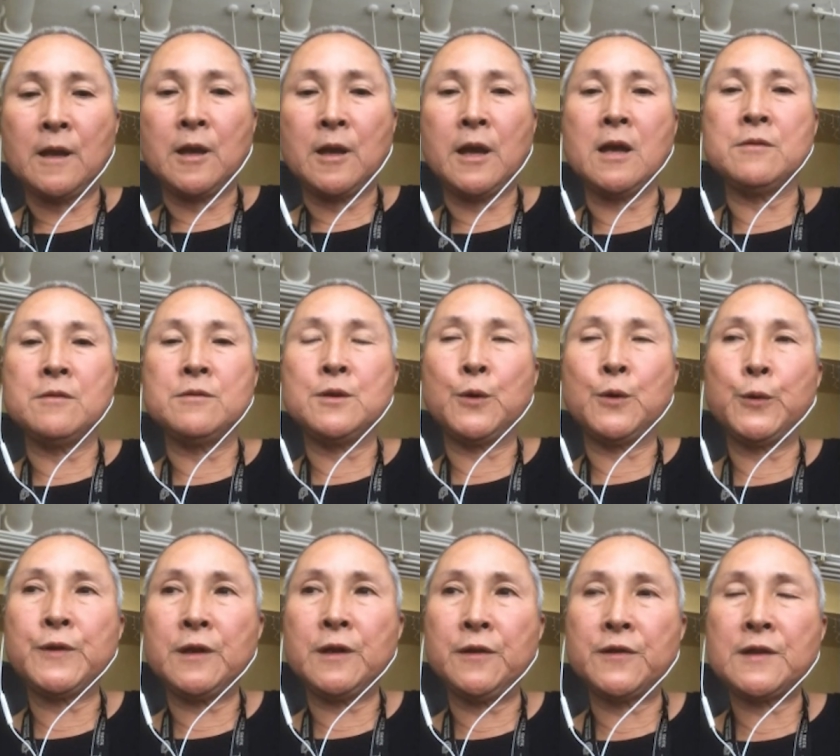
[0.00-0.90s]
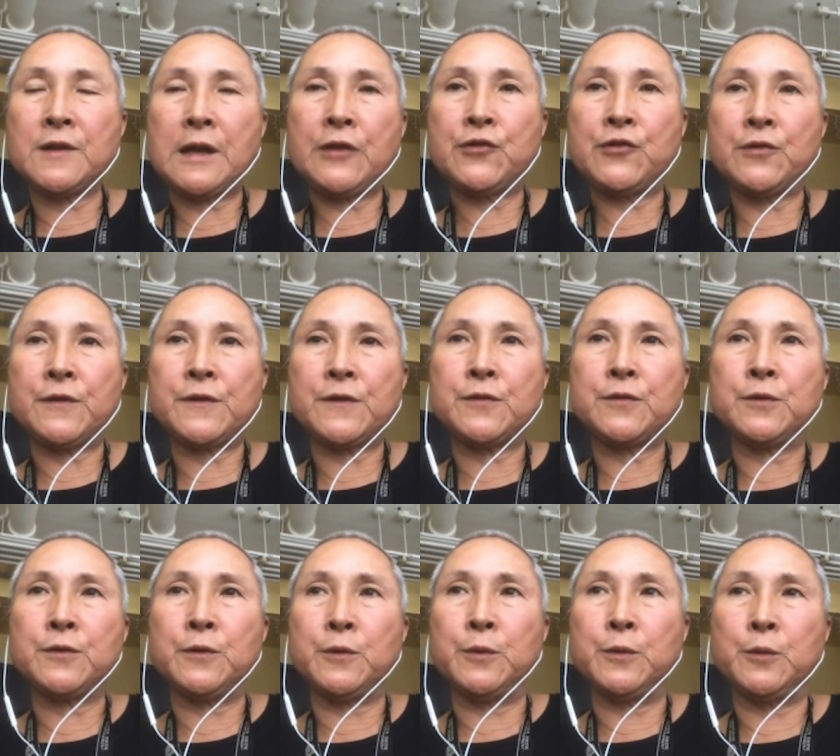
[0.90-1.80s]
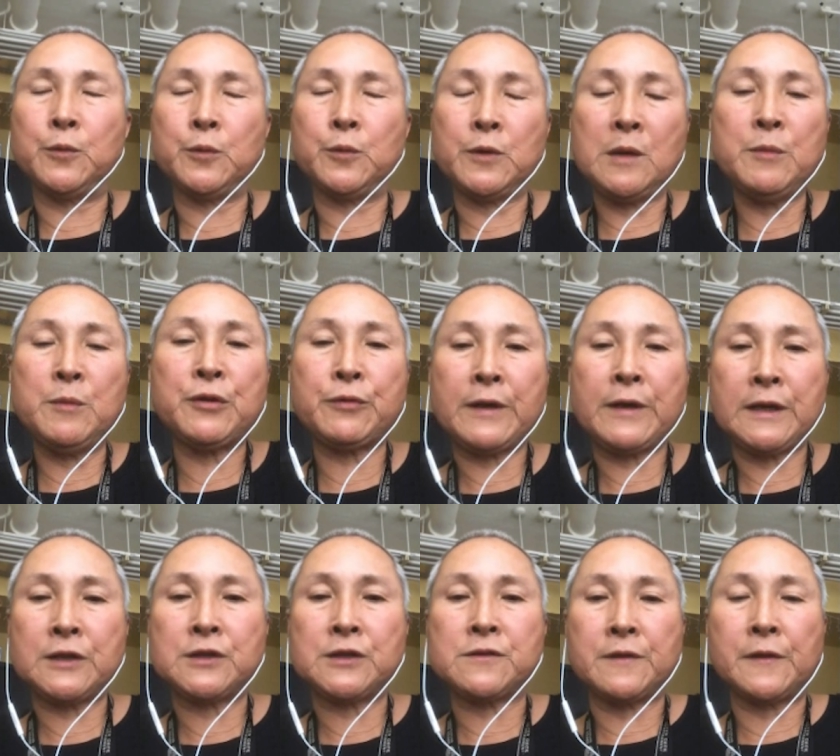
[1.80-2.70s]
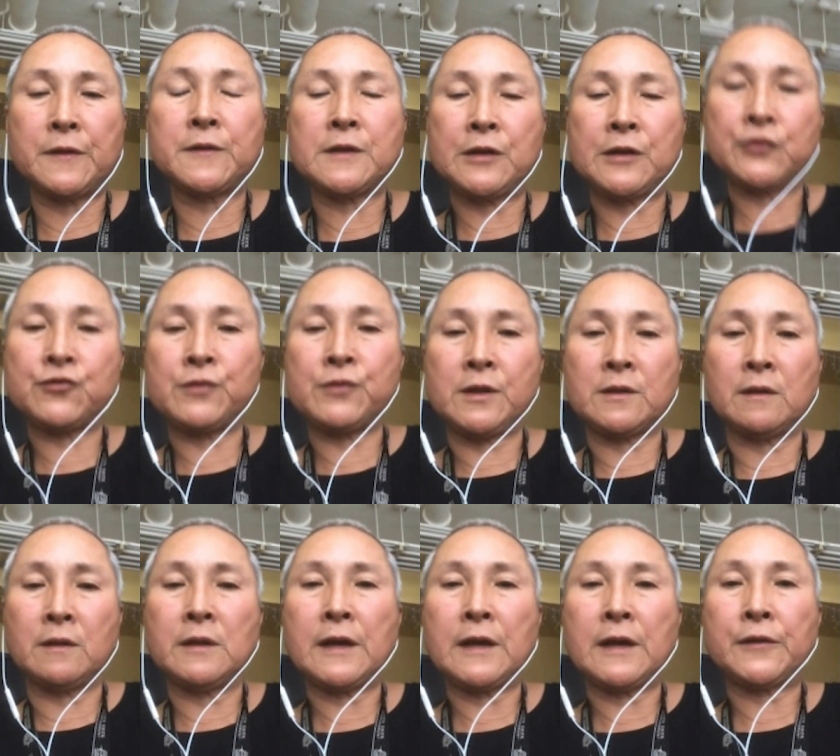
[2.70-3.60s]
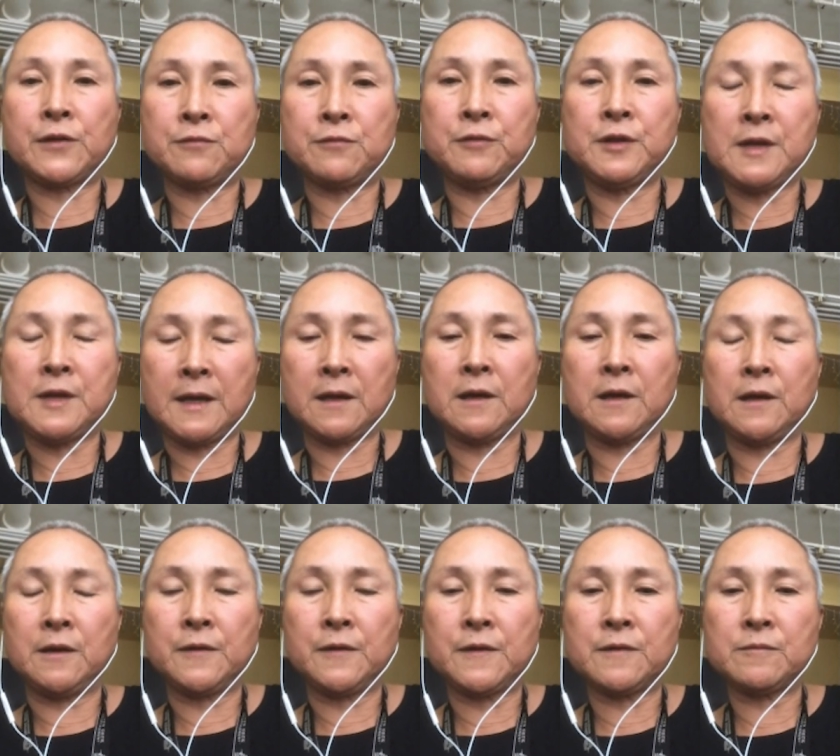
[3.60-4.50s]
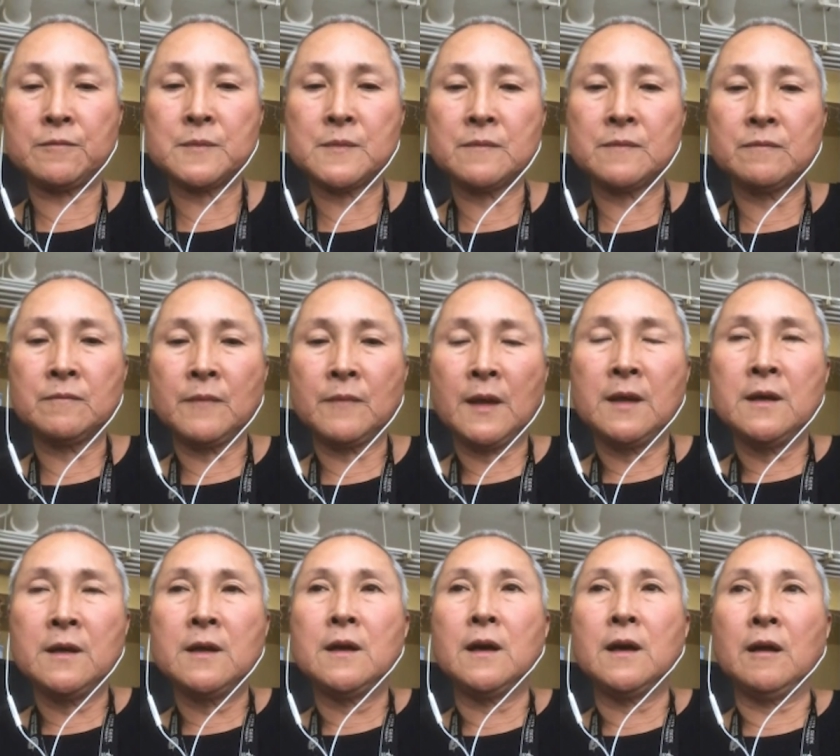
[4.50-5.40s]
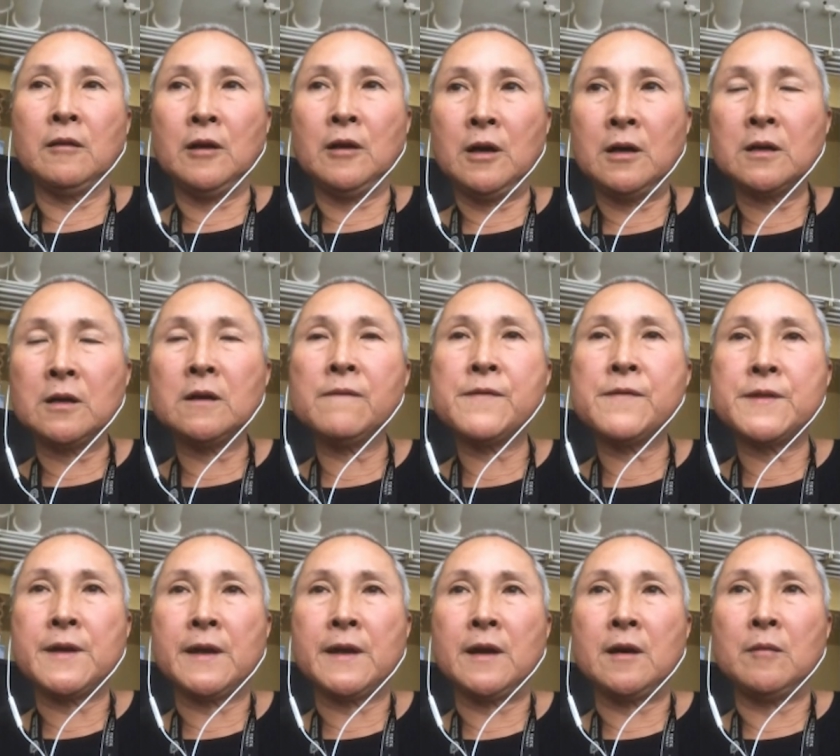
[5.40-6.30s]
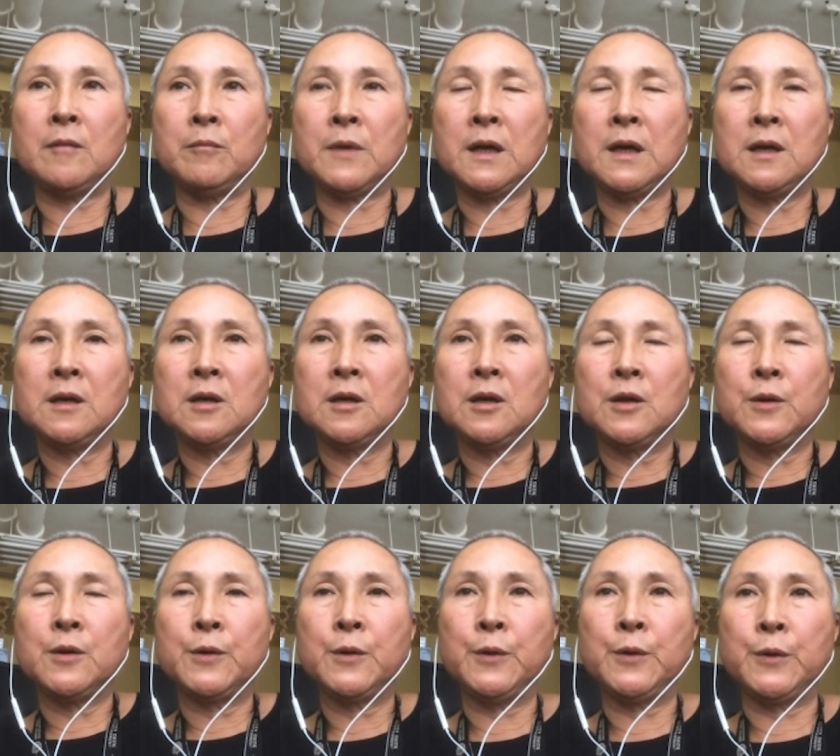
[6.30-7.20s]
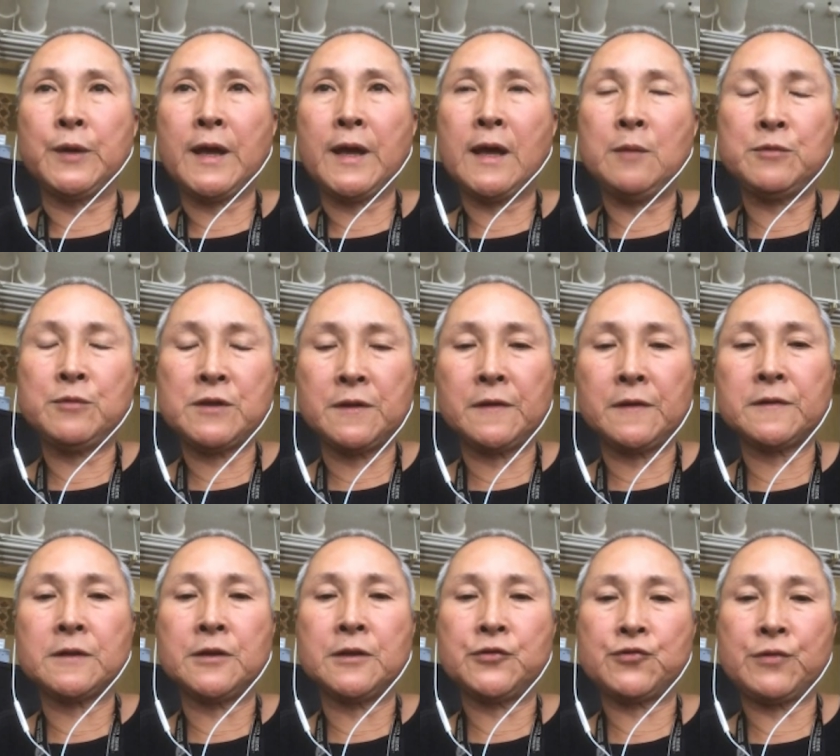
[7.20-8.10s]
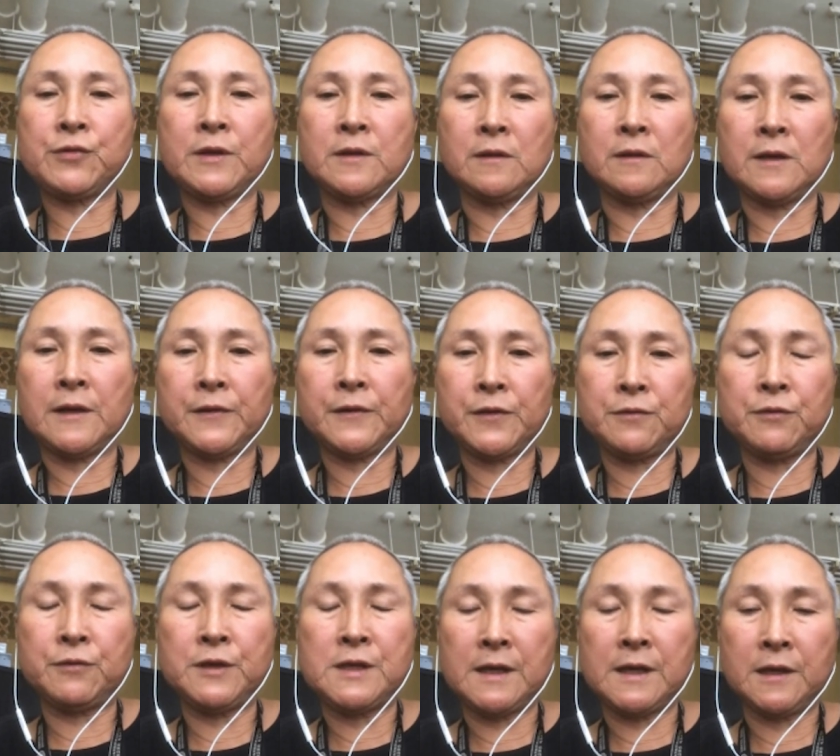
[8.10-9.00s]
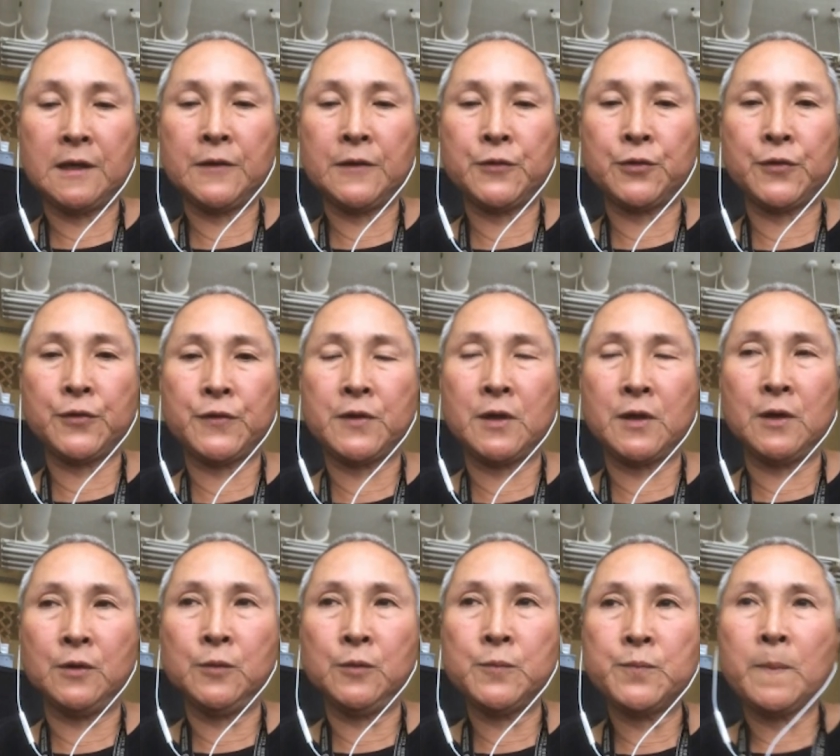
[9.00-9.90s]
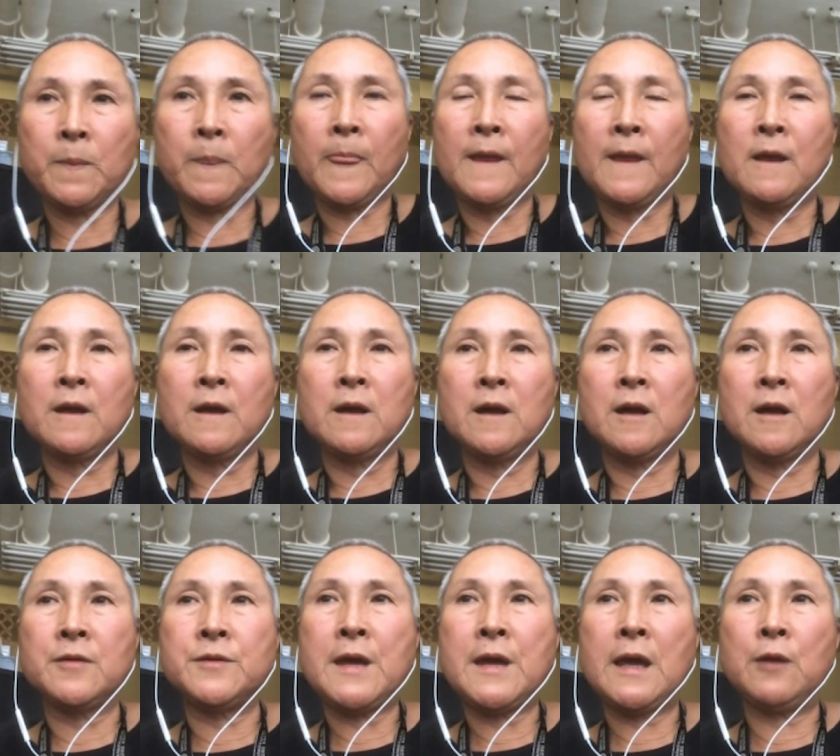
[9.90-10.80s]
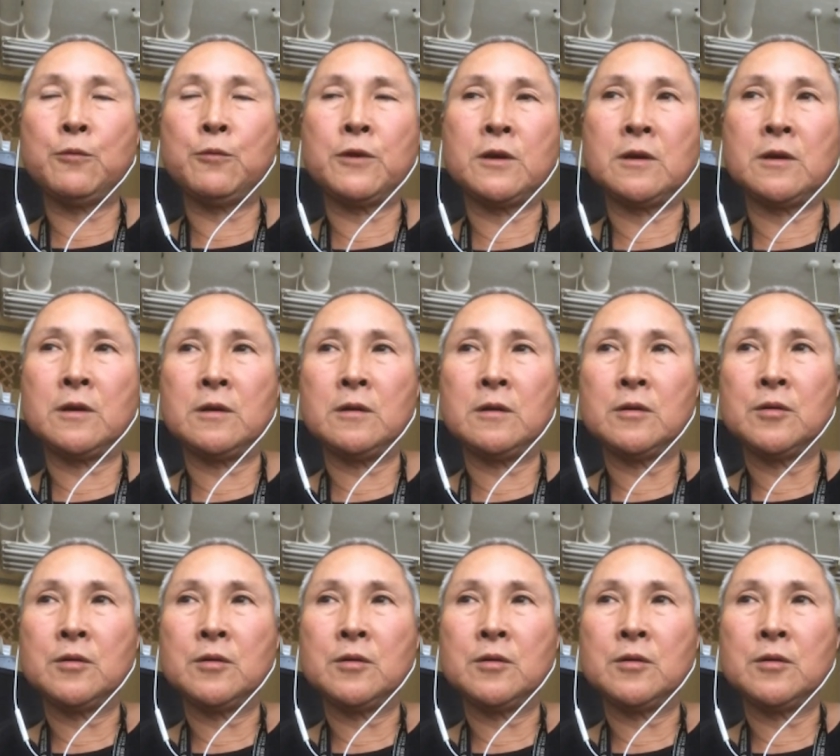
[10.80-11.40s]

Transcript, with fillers: and those East Asians who immigrated to this country in the last 3 decades. A lot of them who came to this country in the last 3 decades or so, they were